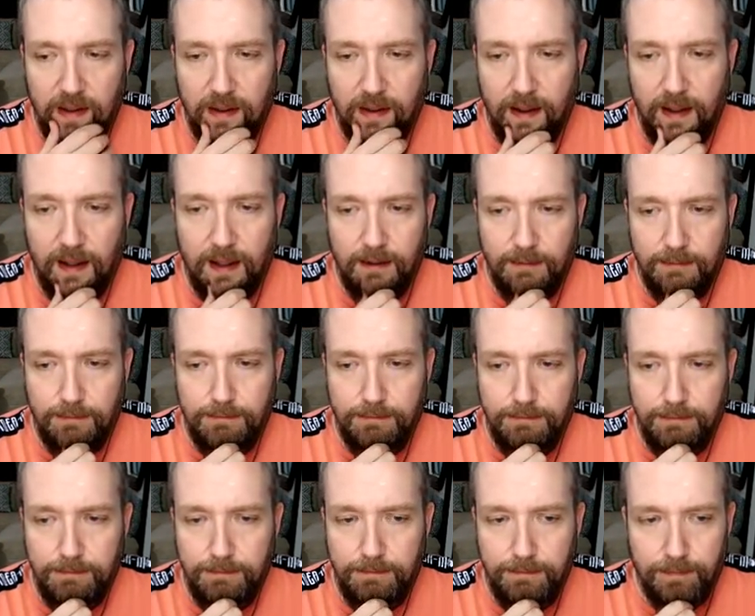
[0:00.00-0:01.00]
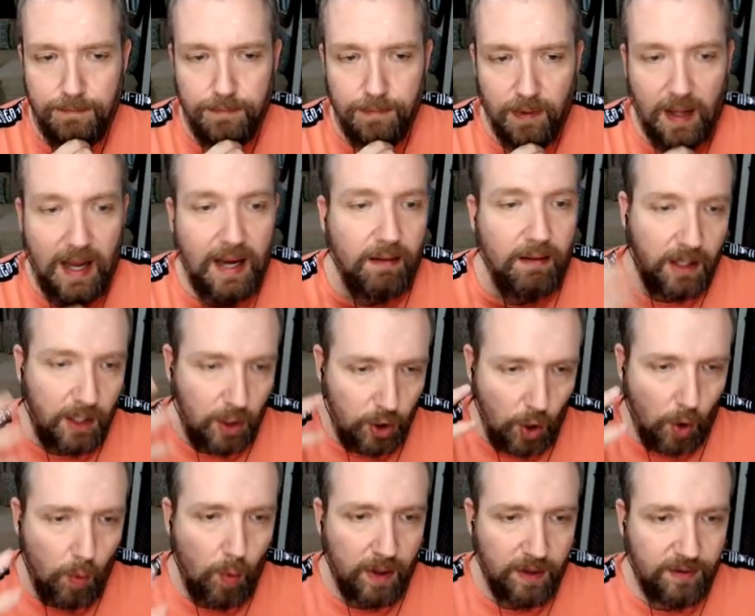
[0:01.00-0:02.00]
uh, likely you
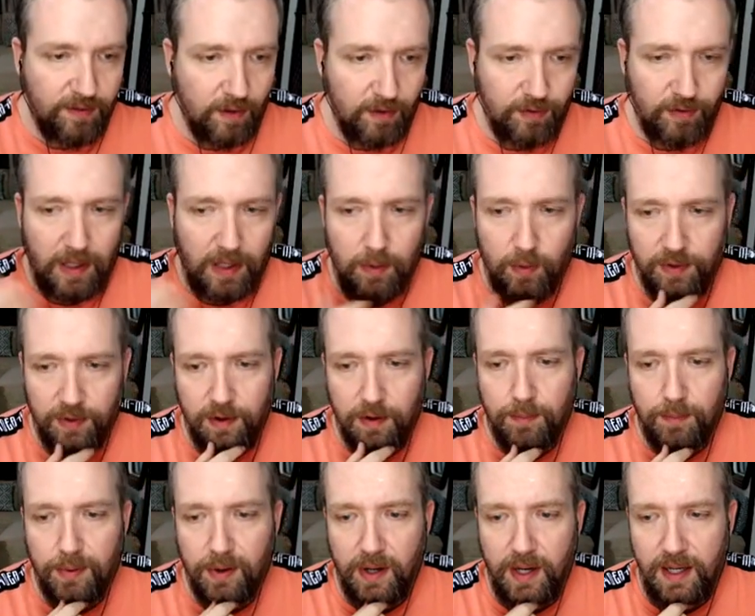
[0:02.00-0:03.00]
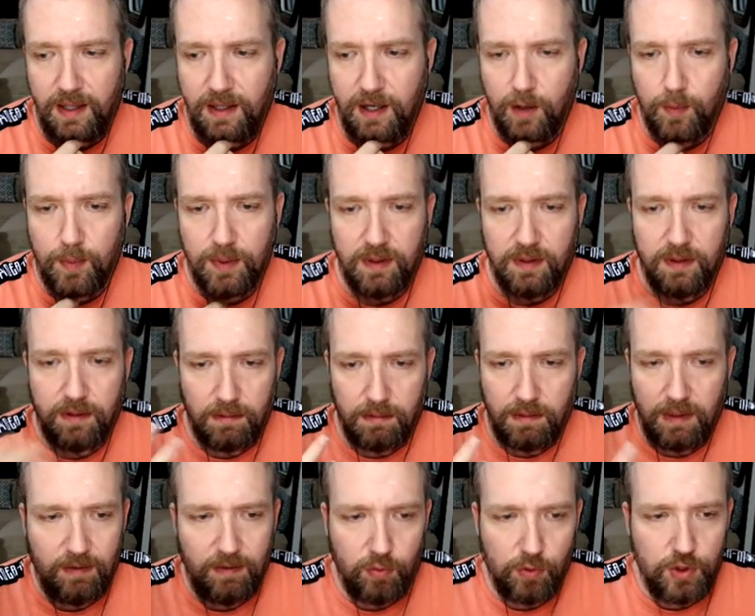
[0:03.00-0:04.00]
don't want associated with your brand here, but
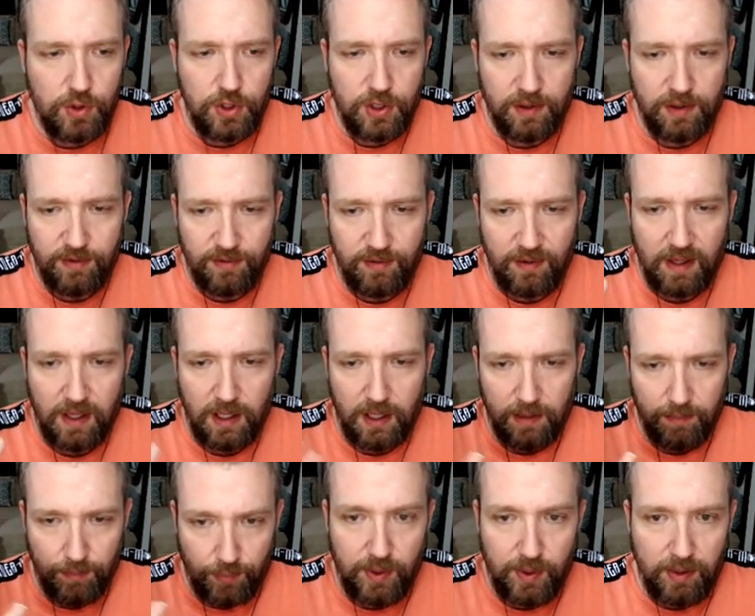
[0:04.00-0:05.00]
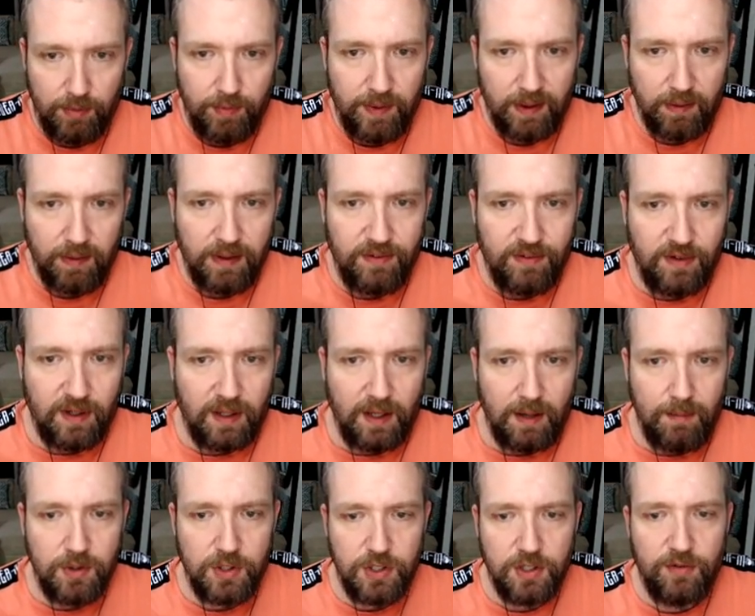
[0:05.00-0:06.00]
these were just pretty realistic
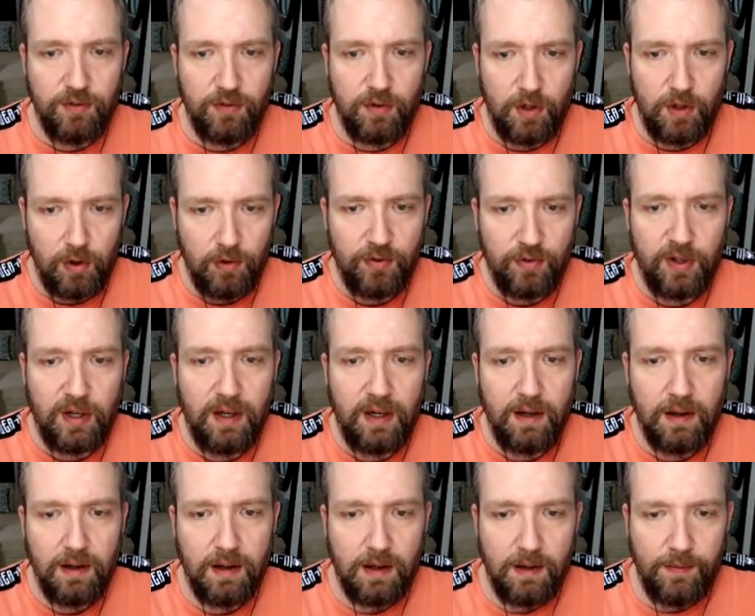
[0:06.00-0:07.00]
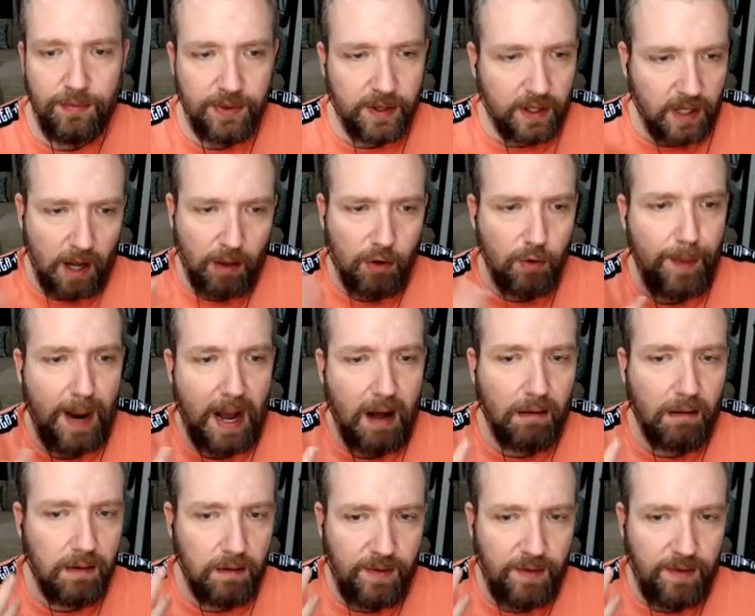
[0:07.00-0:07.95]
images using the color palette